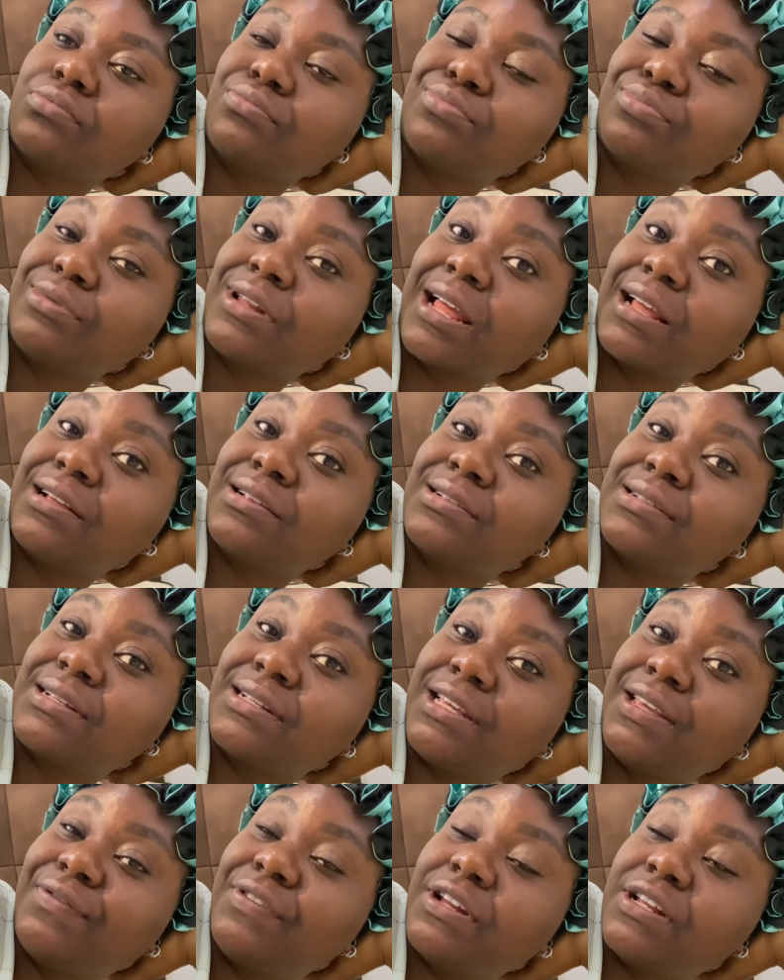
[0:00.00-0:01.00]
like
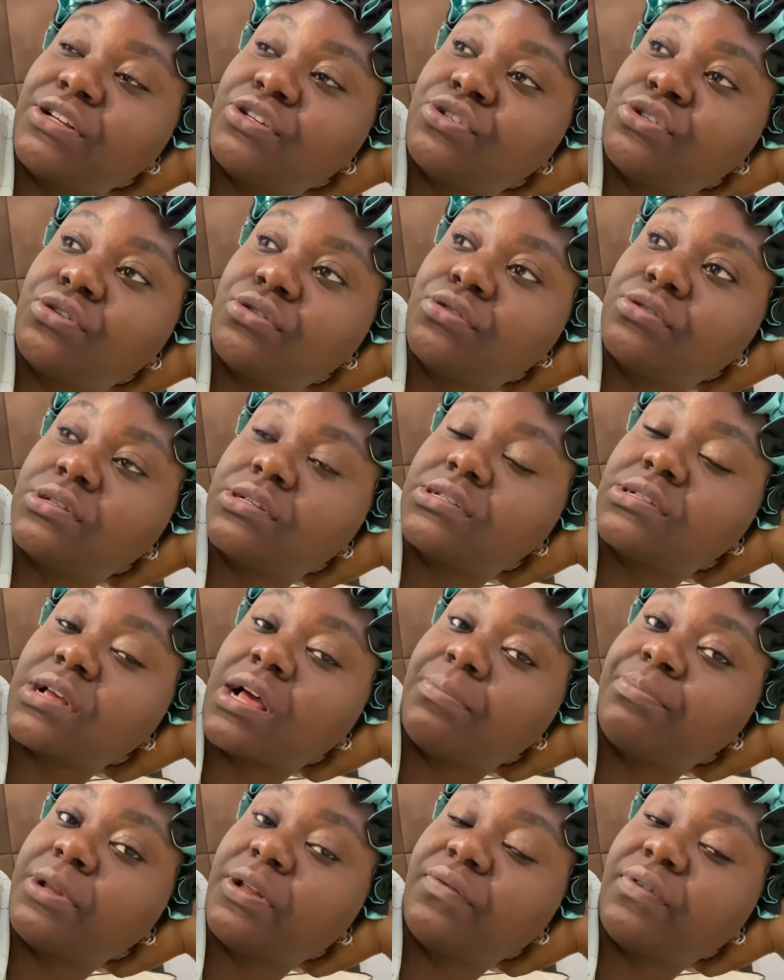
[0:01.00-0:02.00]
giving excuses
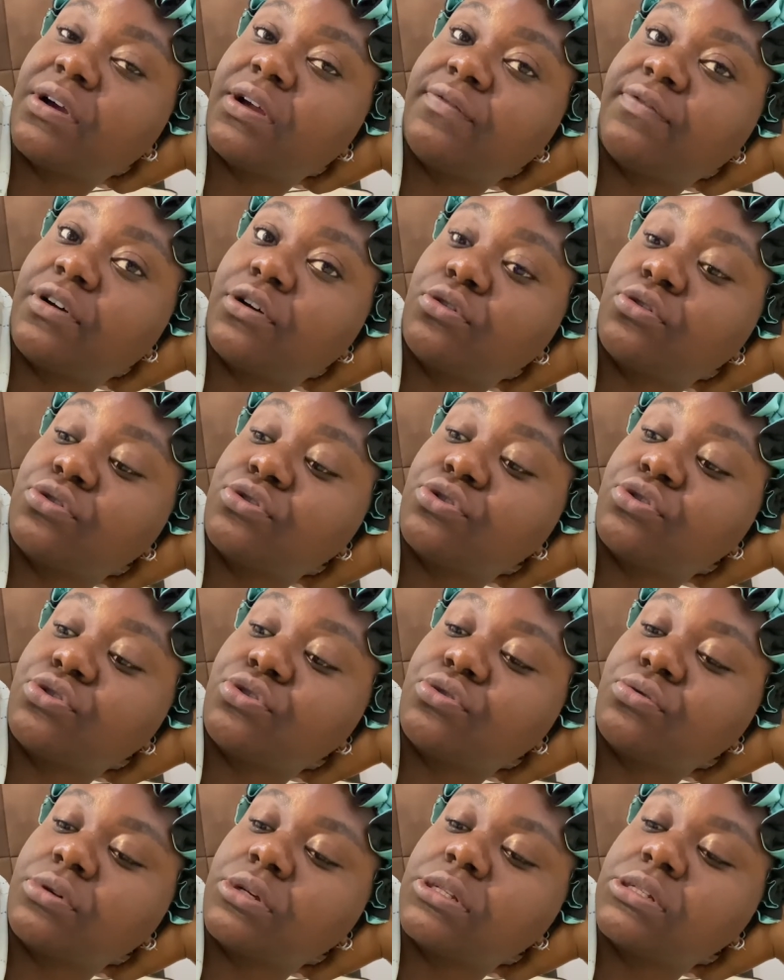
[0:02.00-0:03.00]
i'm never ever going to
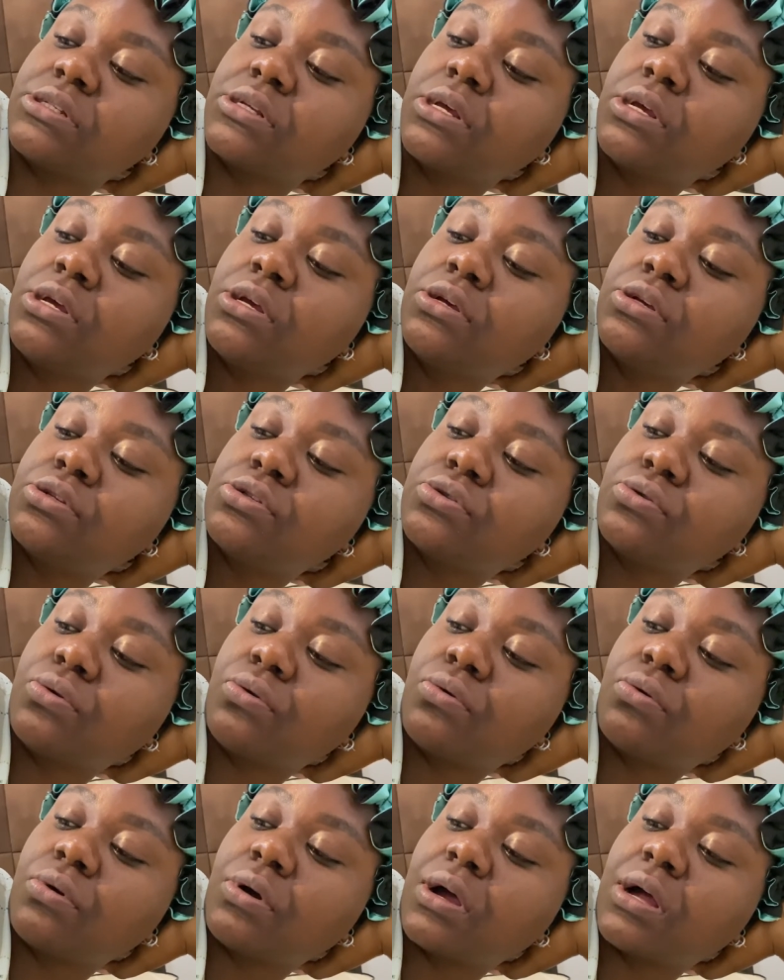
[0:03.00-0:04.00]
do it
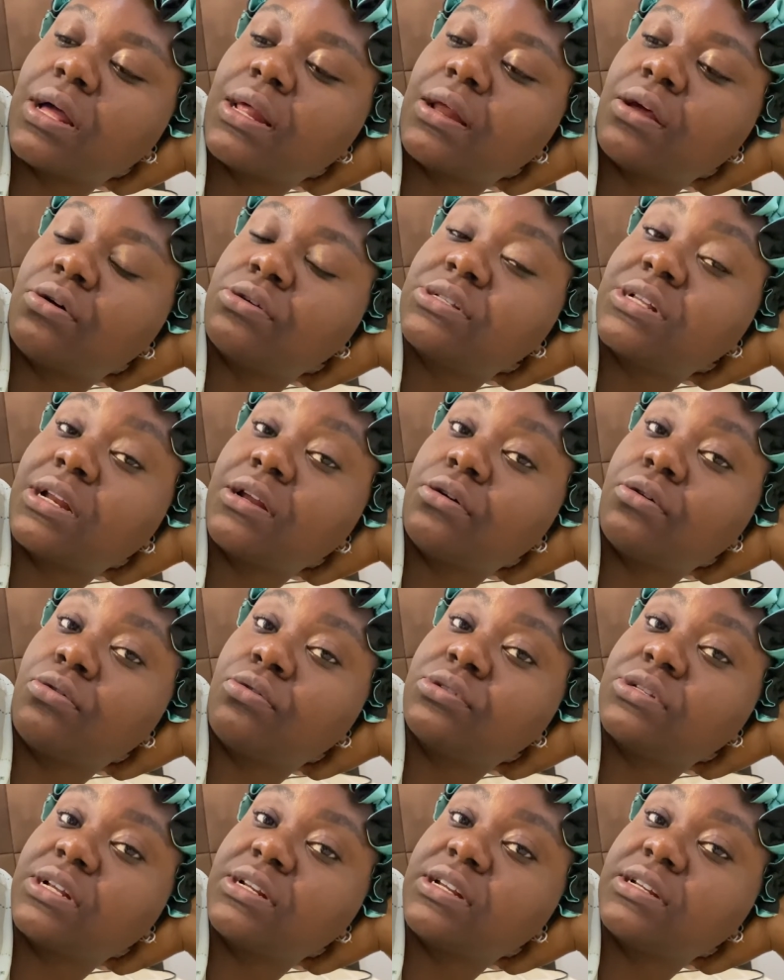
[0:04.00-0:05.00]
so and i started
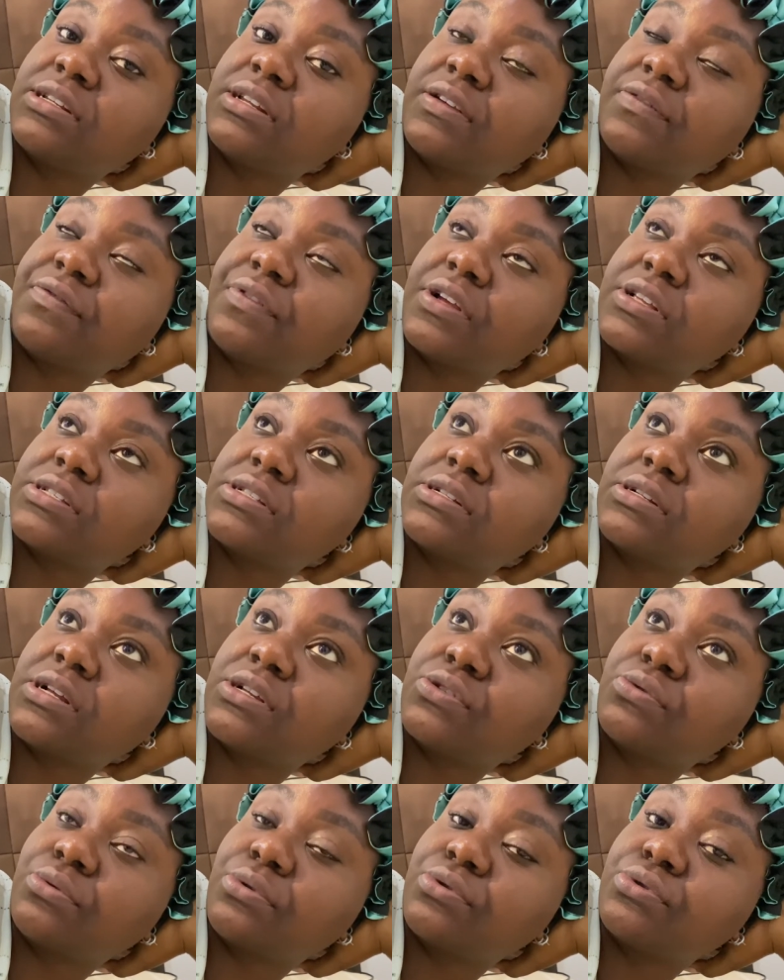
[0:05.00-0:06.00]
alternate day fasting
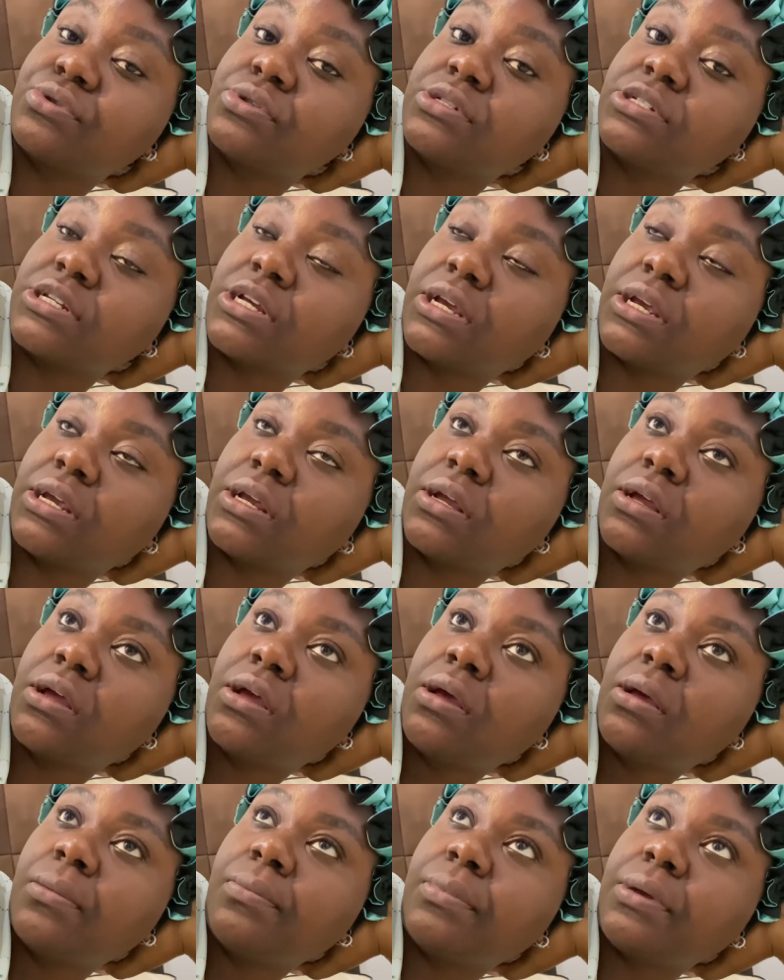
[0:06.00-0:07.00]
as well today
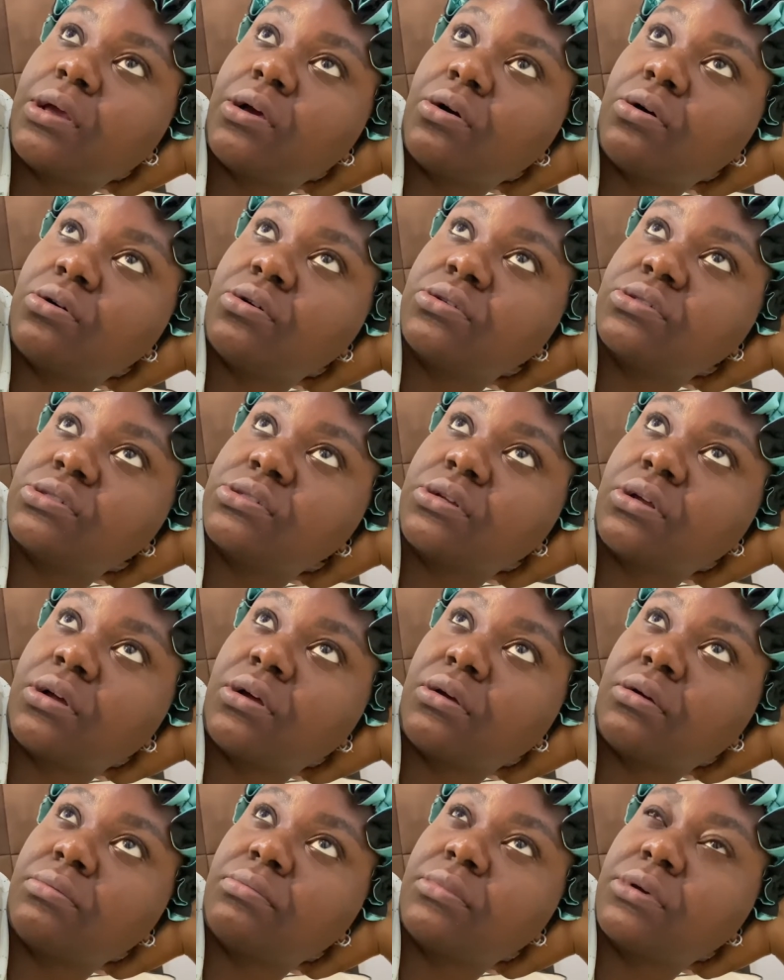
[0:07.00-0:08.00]
because
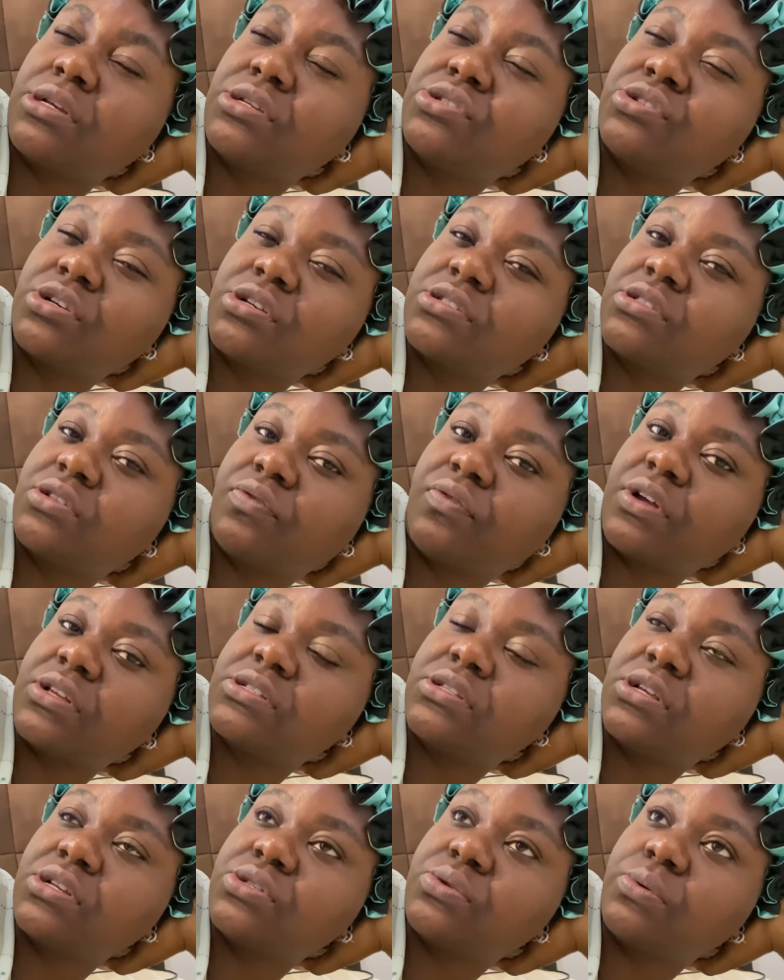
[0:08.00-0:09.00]
um it's just the
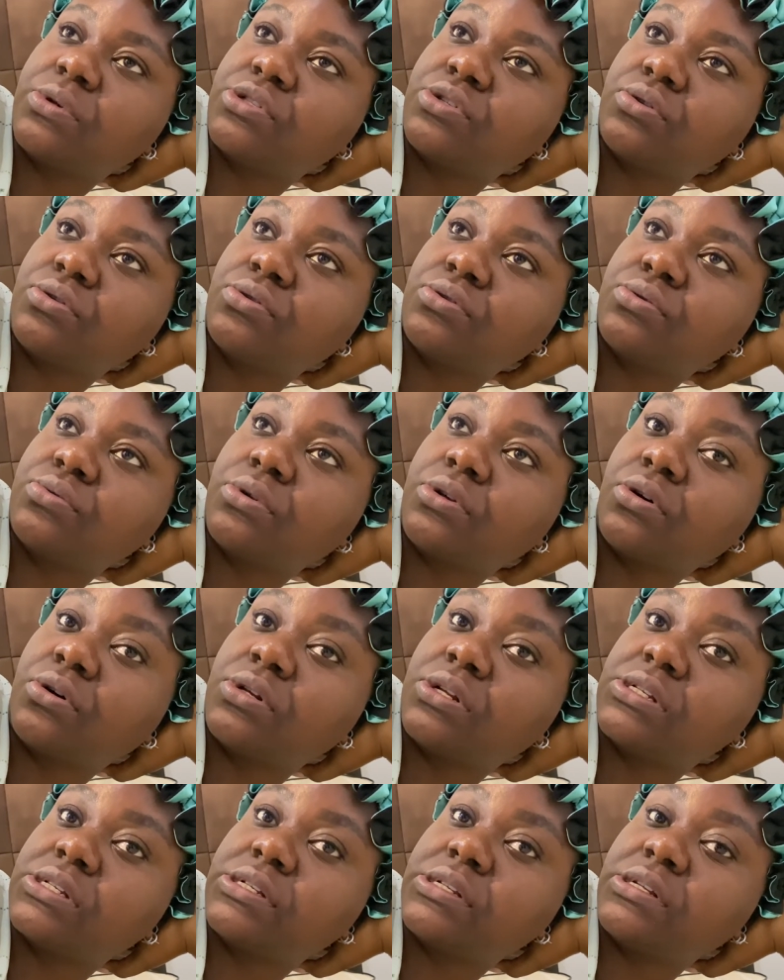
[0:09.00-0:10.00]
fastest way to lose weight
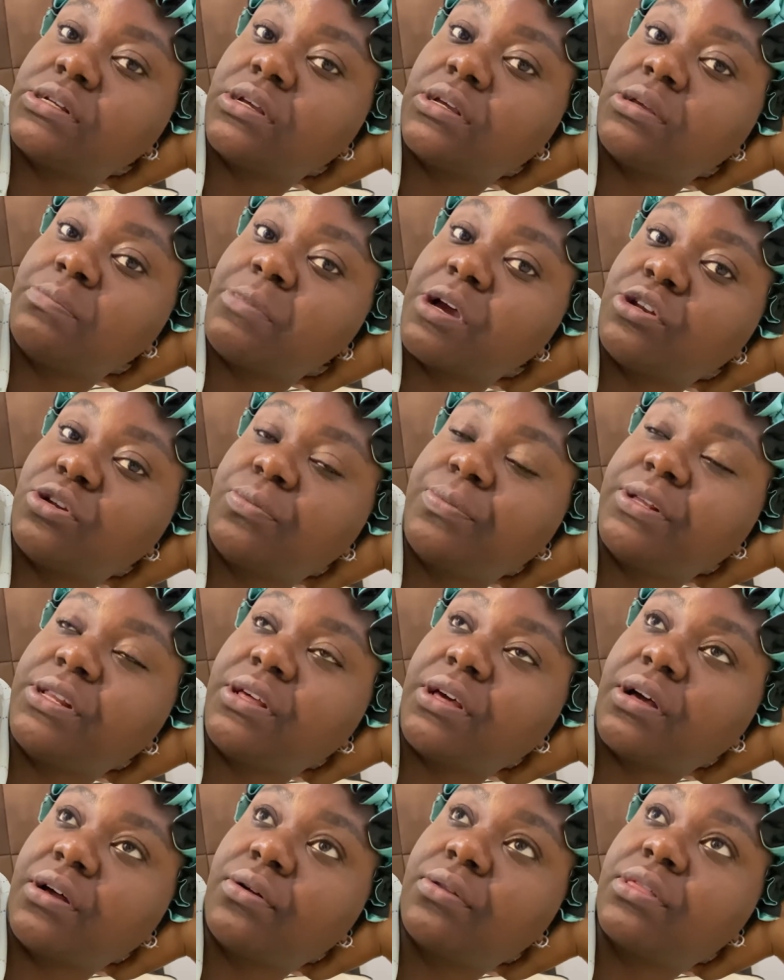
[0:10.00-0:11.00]
honestly it might not be the
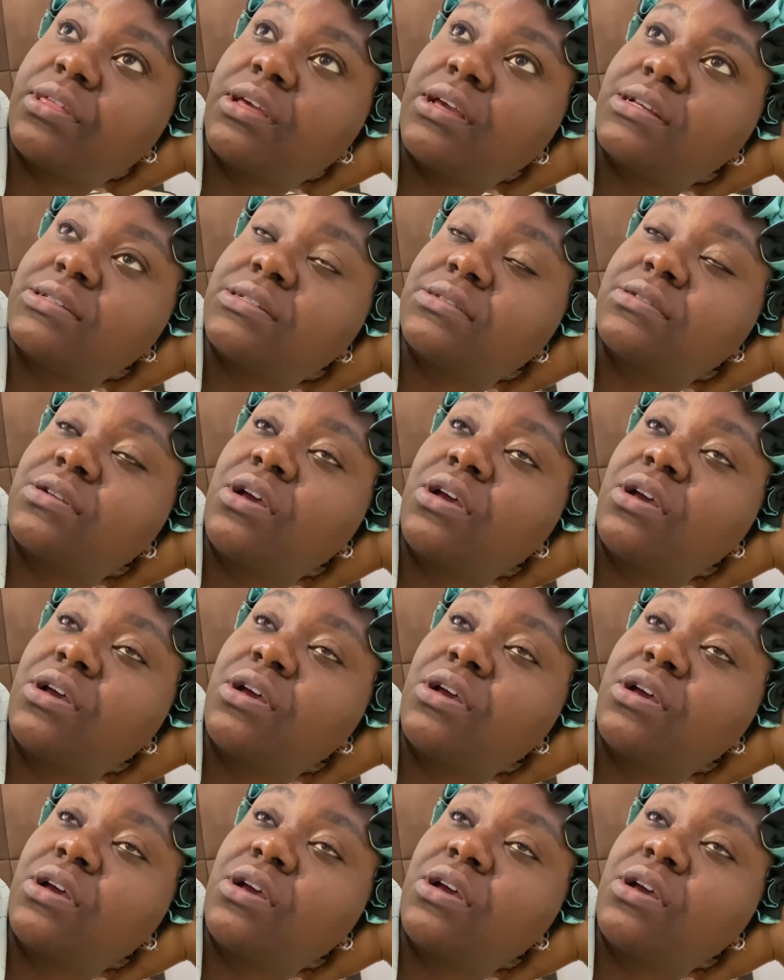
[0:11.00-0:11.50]
healthiest